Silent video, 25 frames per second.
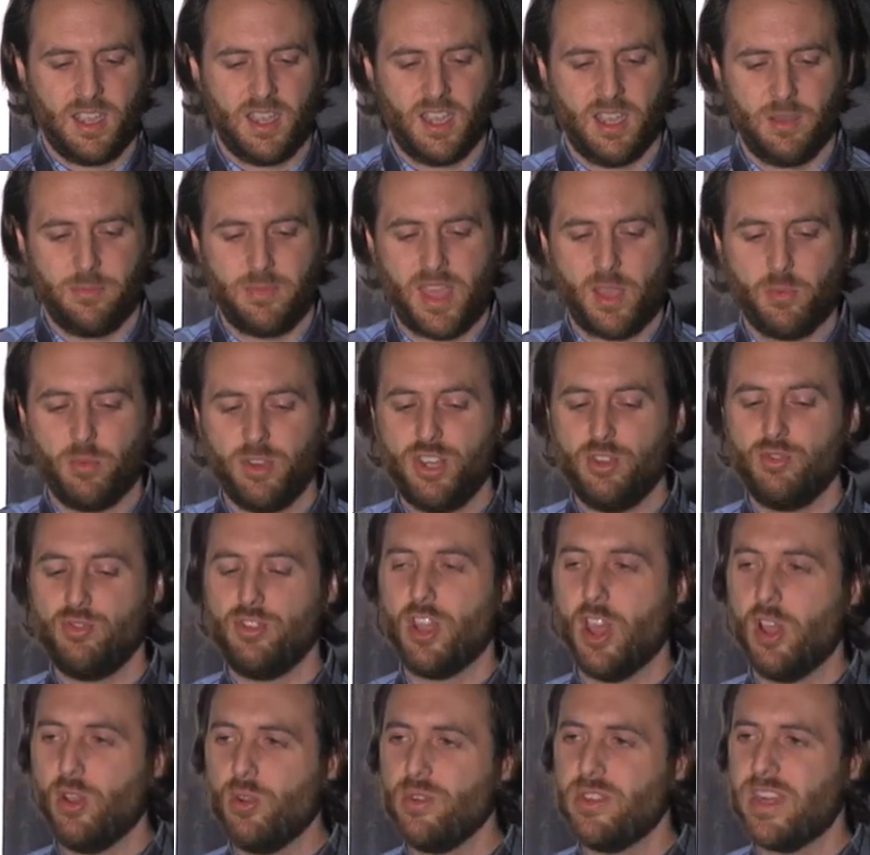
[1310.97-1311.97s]
And when you
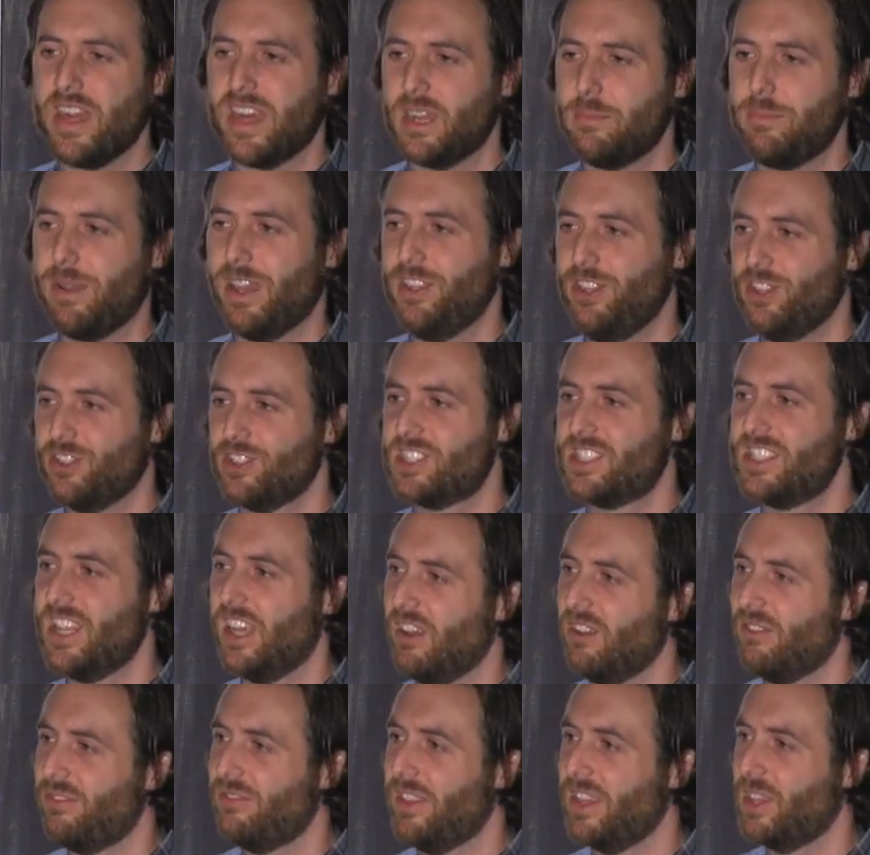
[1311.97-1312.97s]
know that about
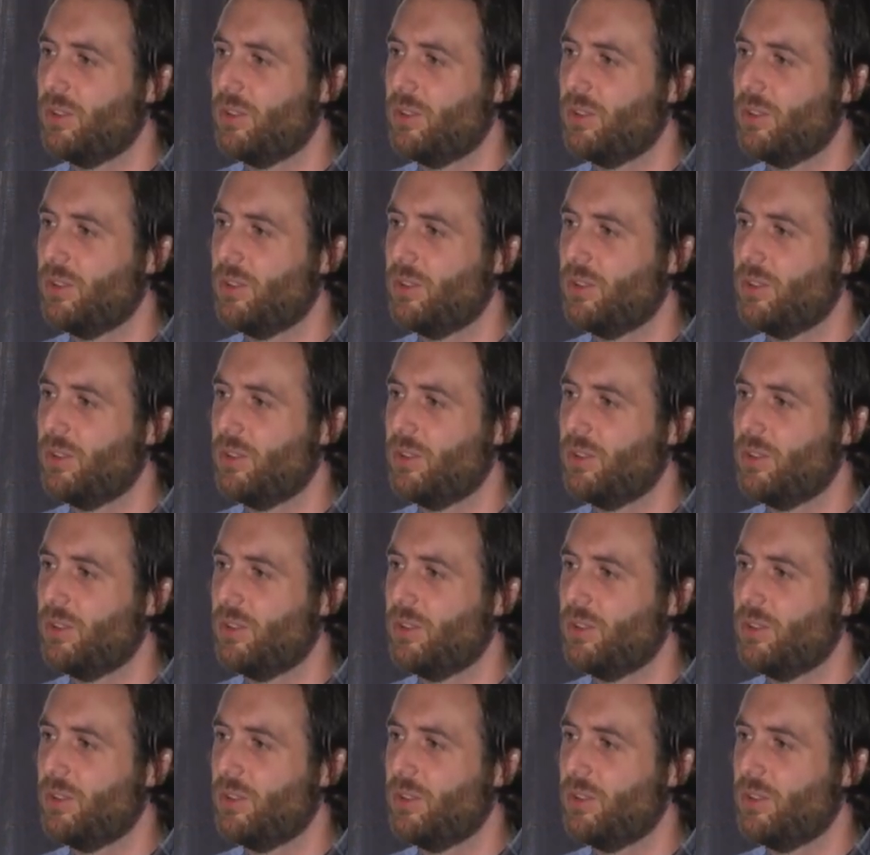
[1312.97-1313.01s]
yourself,